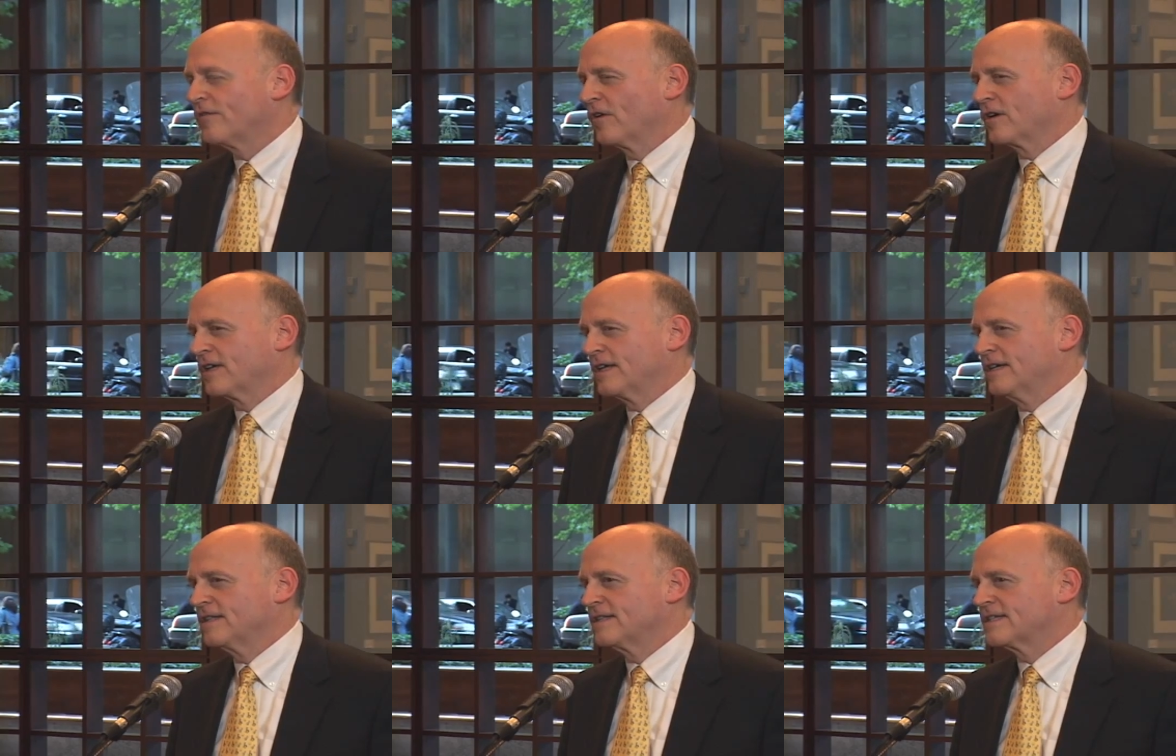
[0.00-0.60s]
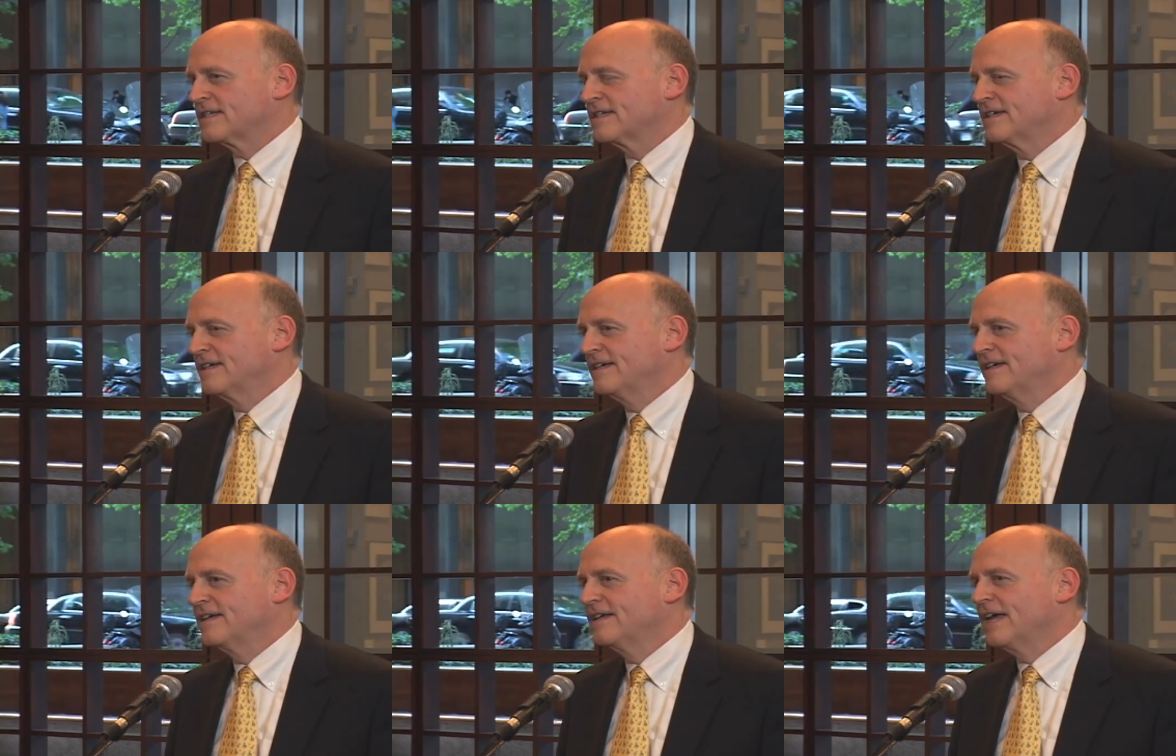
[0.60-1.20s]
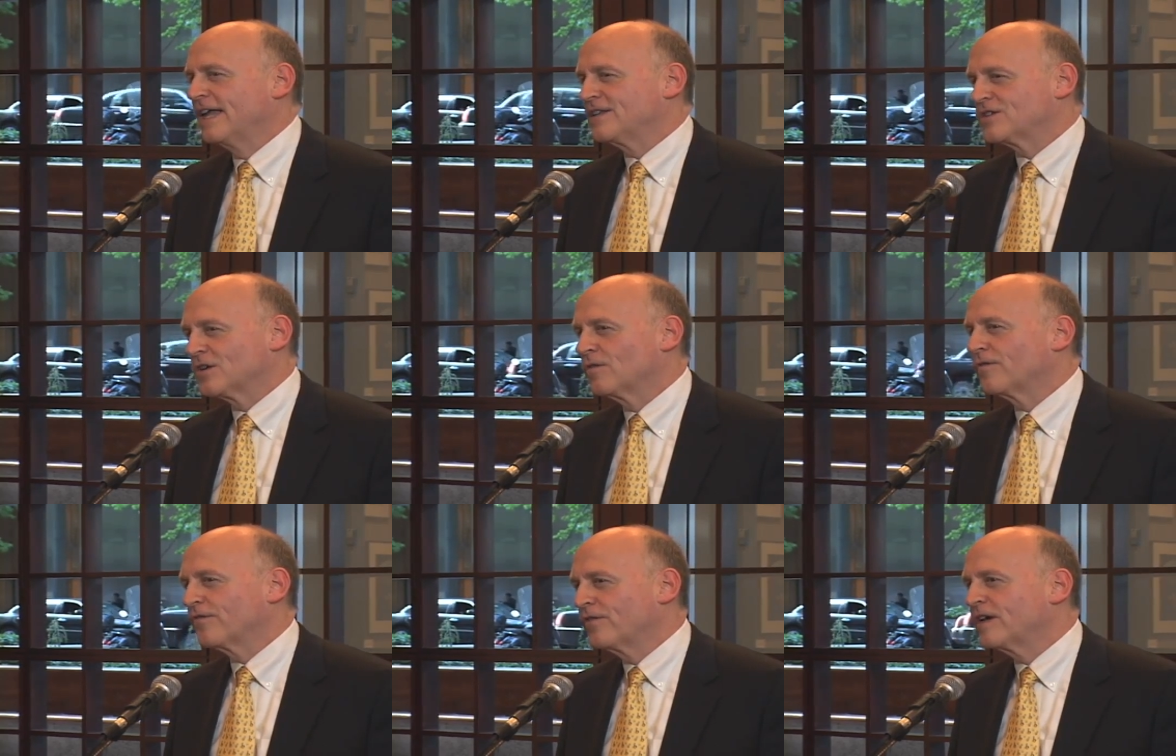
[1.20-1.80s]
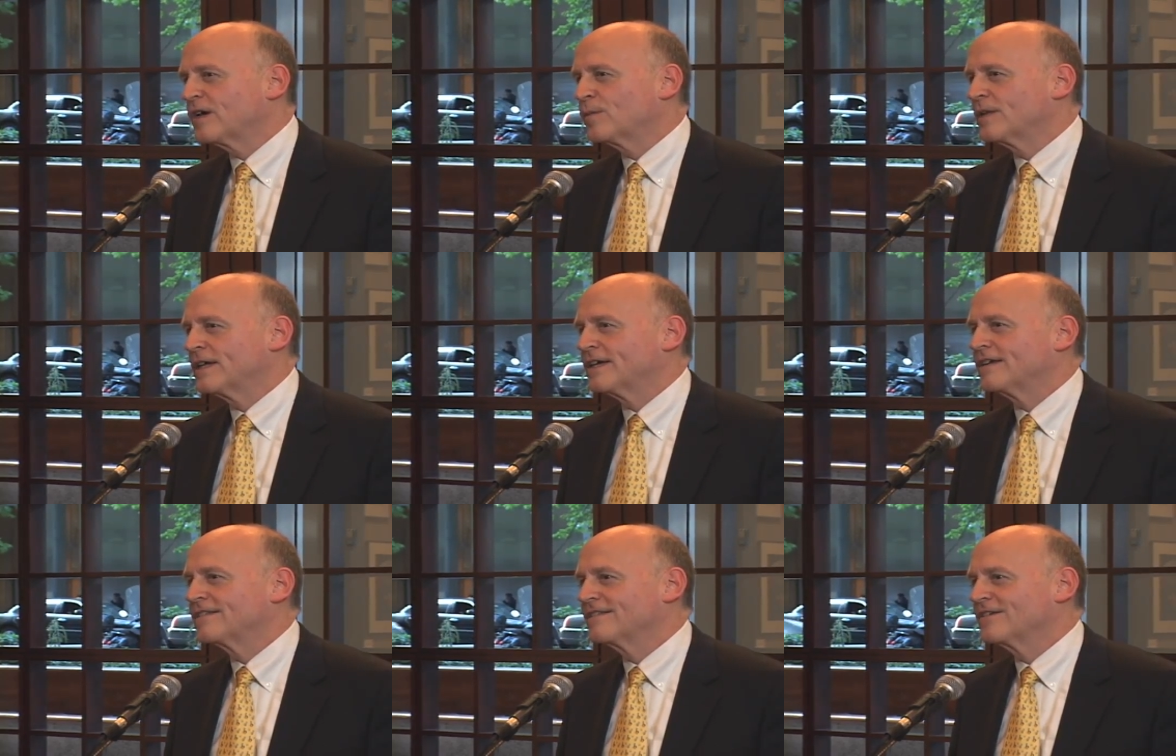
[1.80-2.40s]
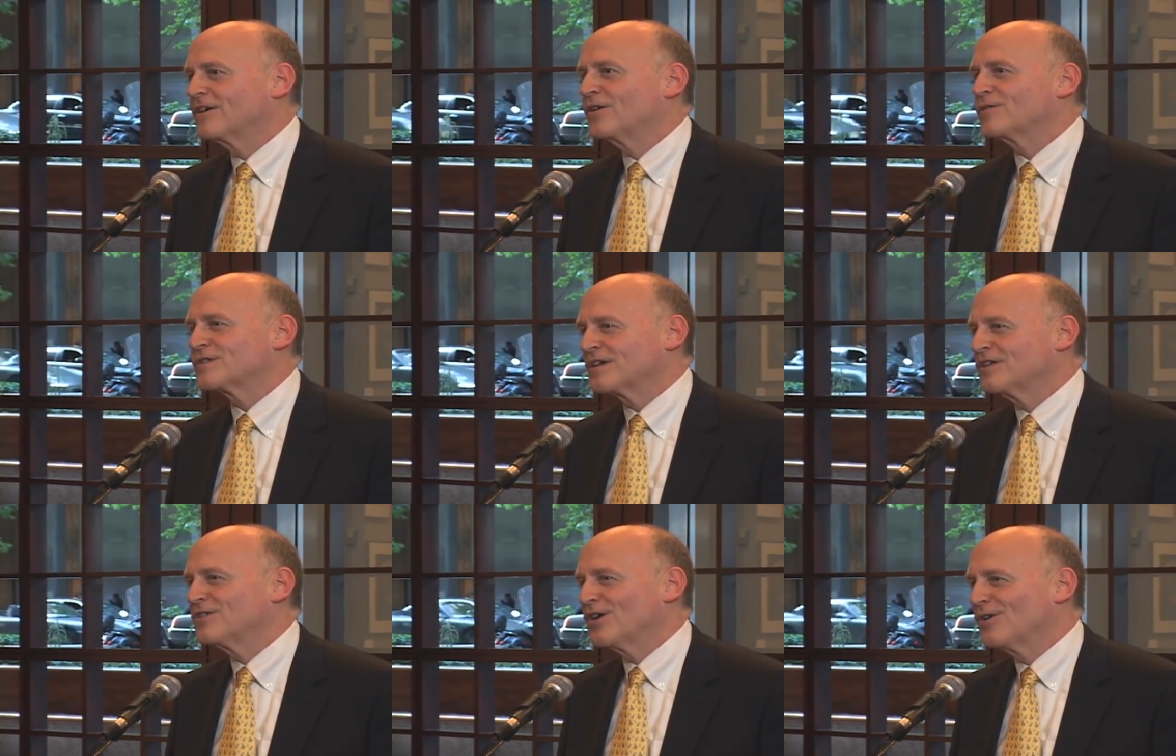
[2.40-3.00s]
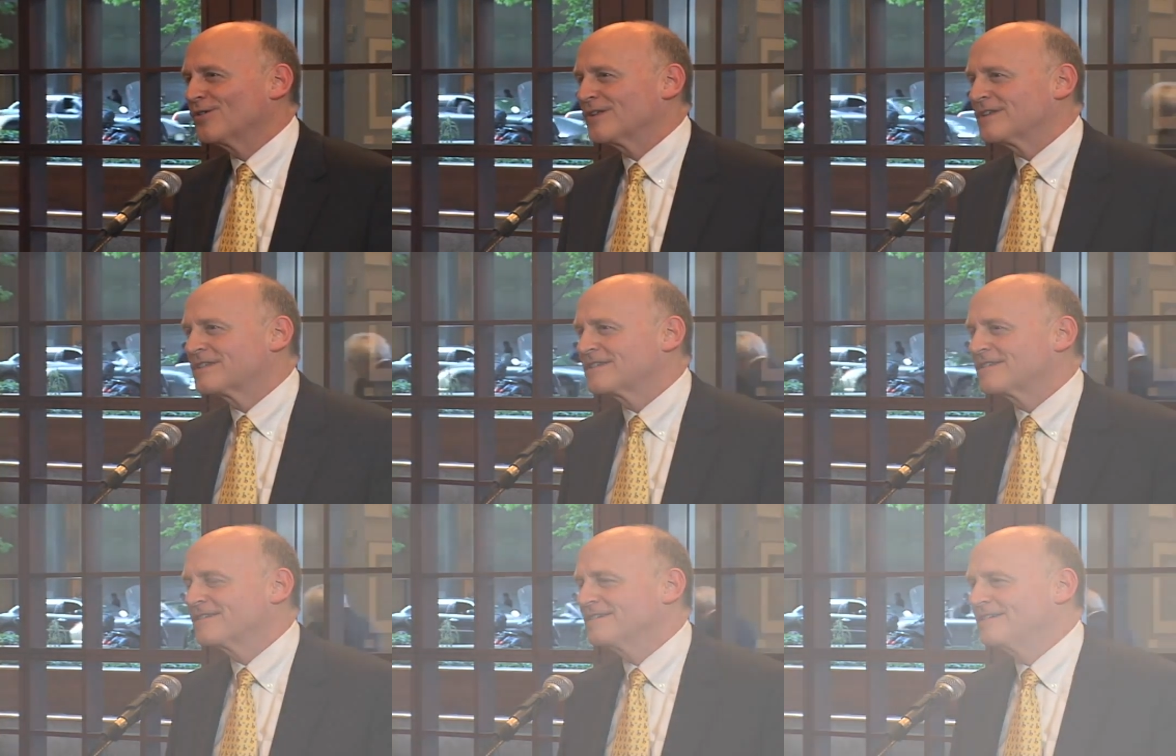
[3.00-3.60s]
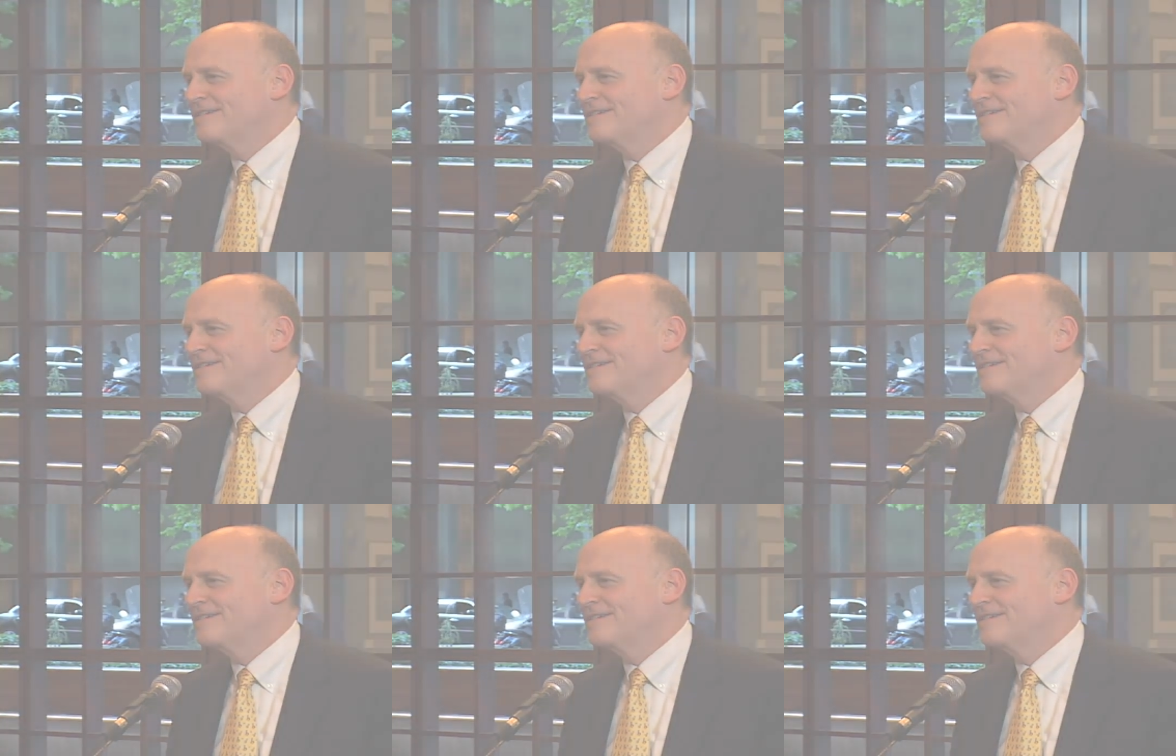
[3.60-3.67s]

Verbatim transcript: of our kids and so frequently goes unnoticed.